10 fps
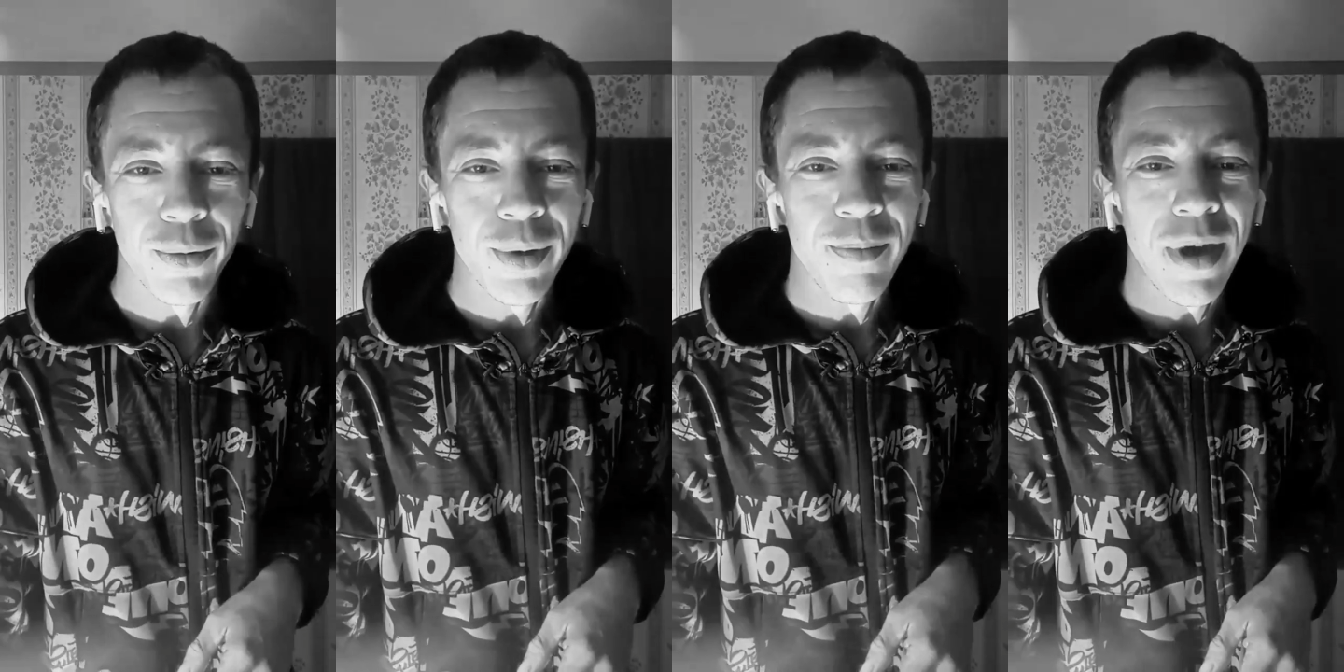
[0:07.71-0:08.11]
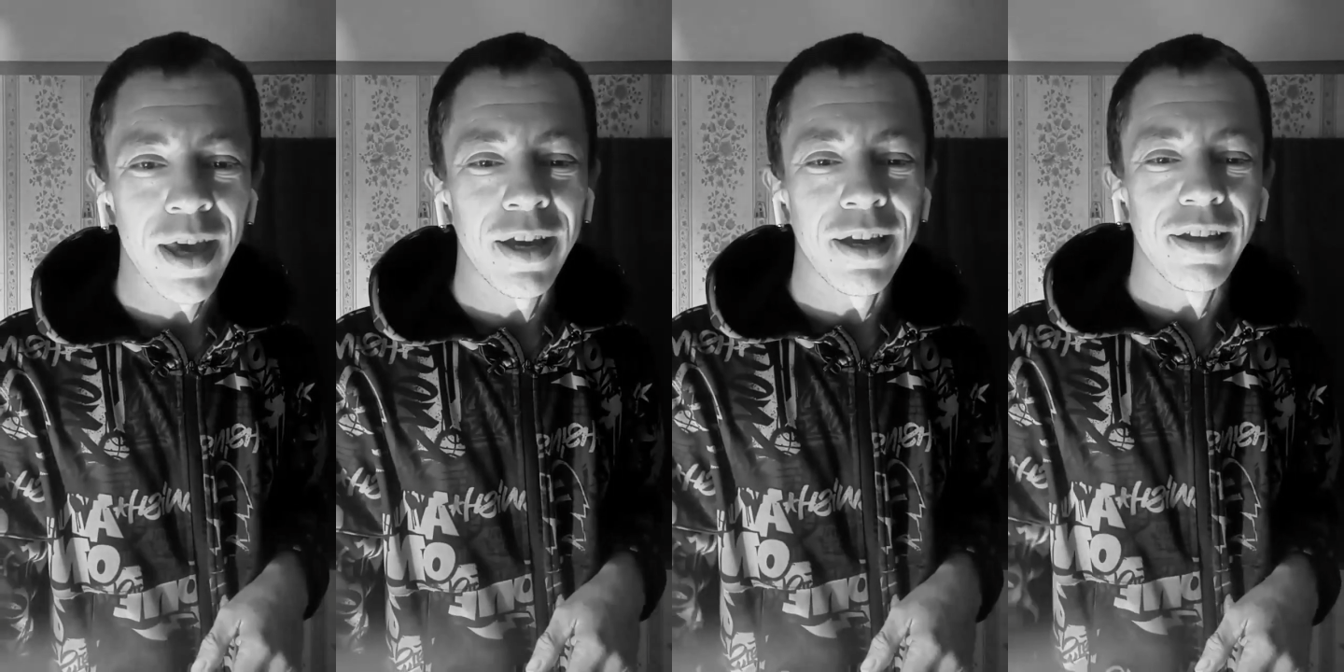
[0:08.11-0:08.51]
How do we
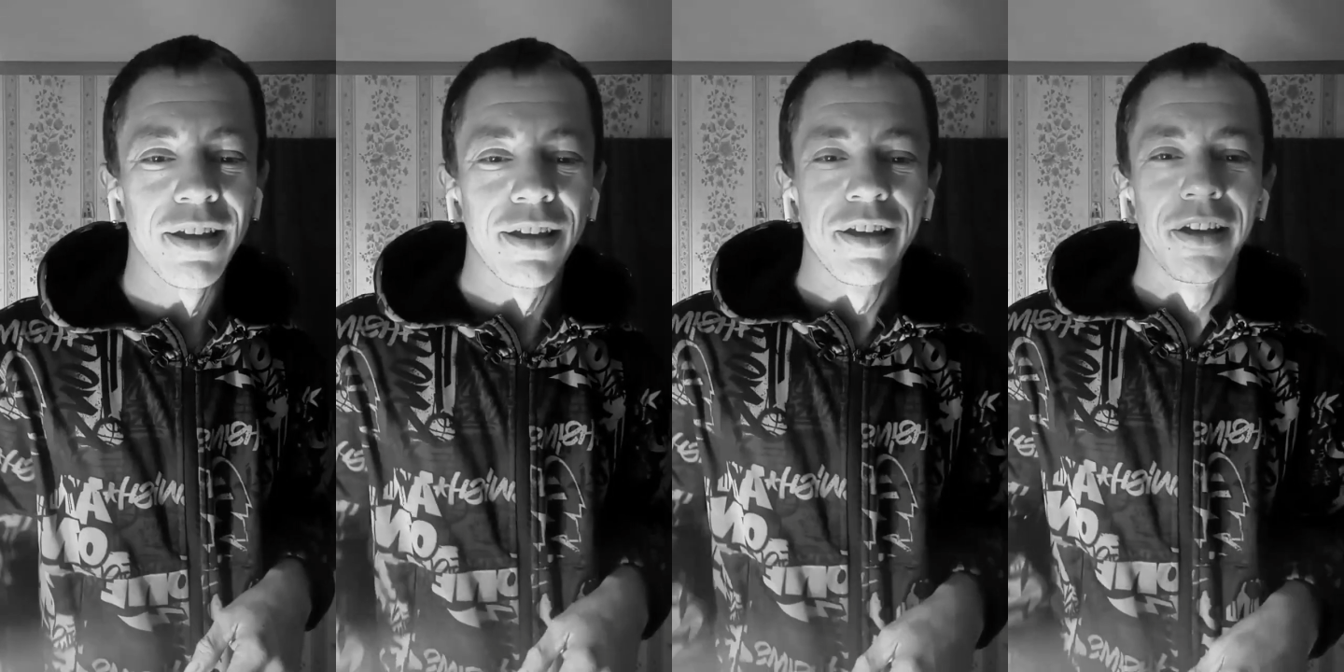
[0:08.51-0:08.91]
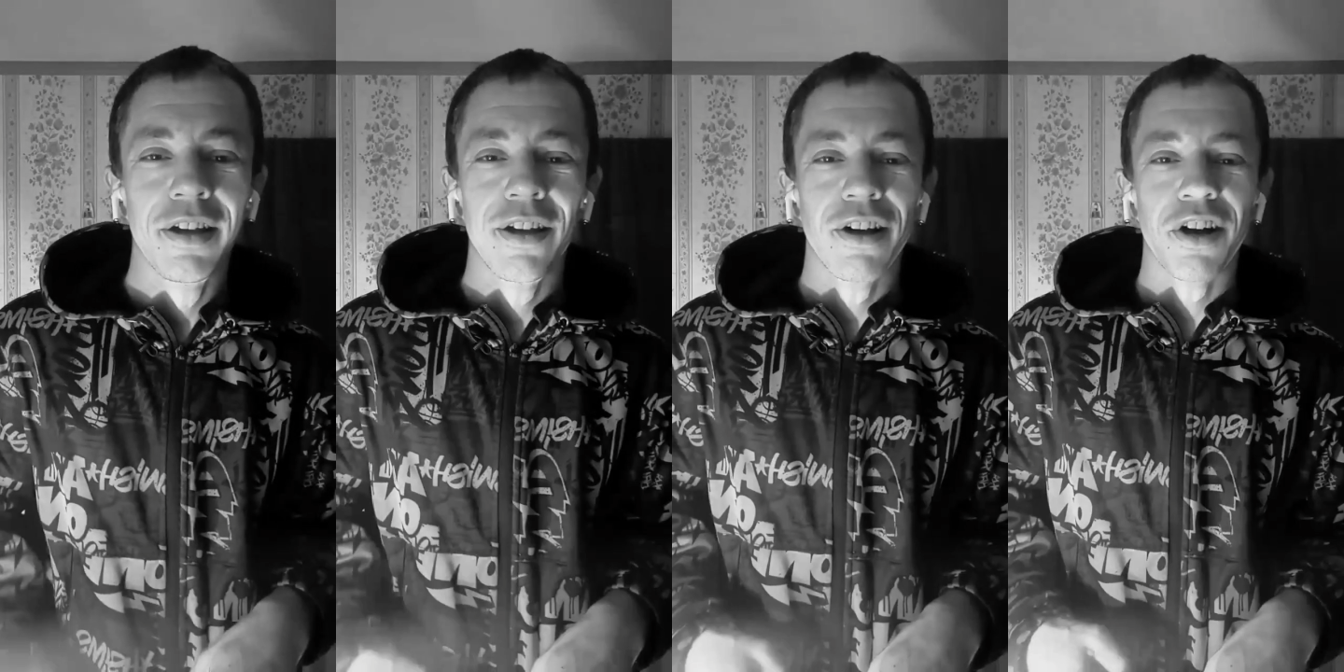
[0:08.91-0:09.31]
make
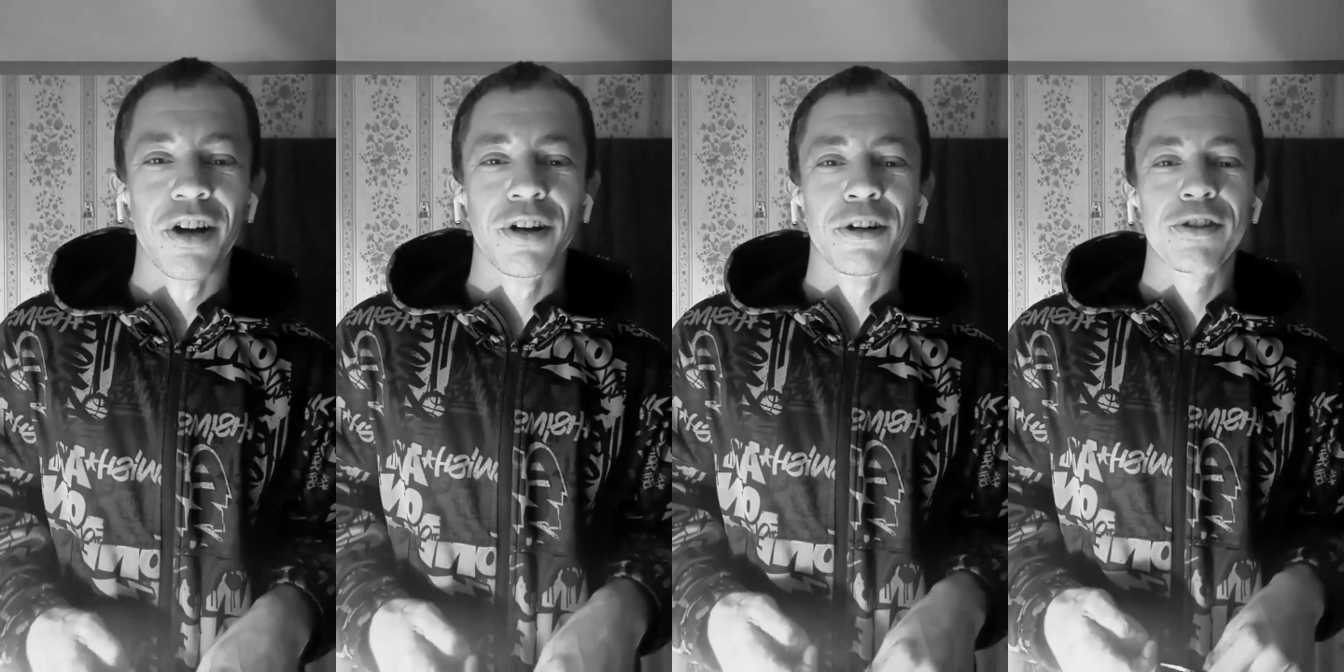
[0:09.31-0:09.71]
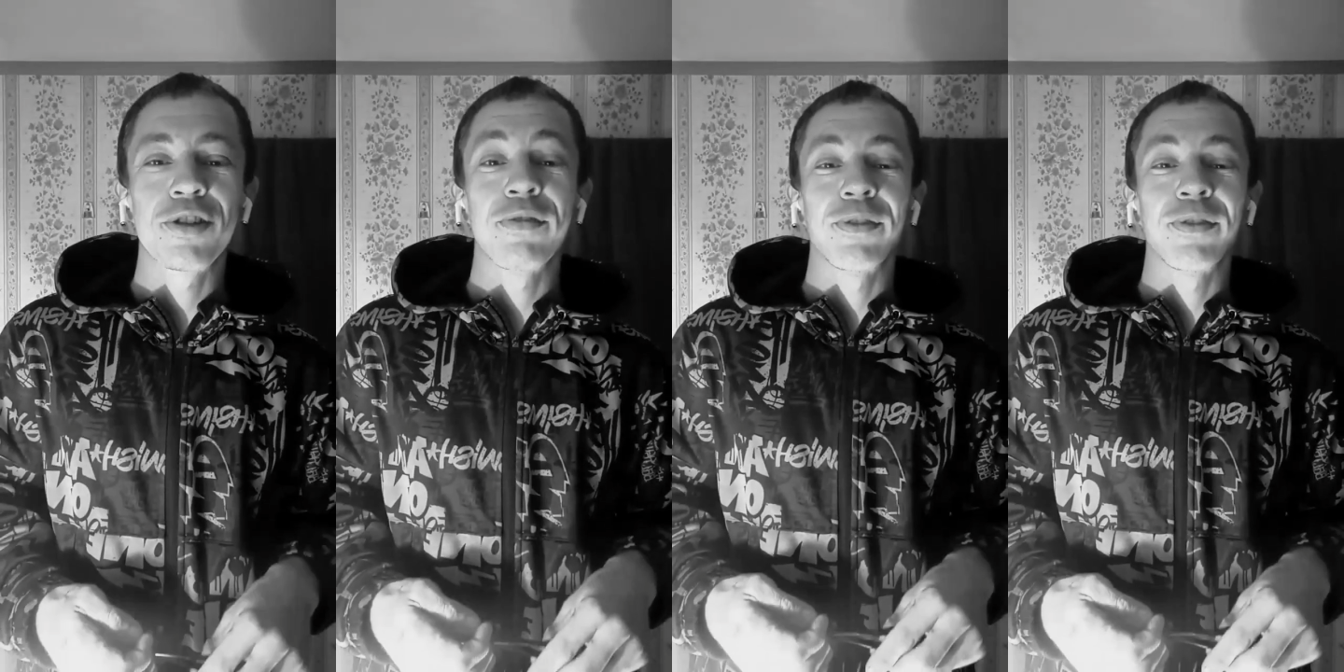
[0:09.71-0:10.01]
our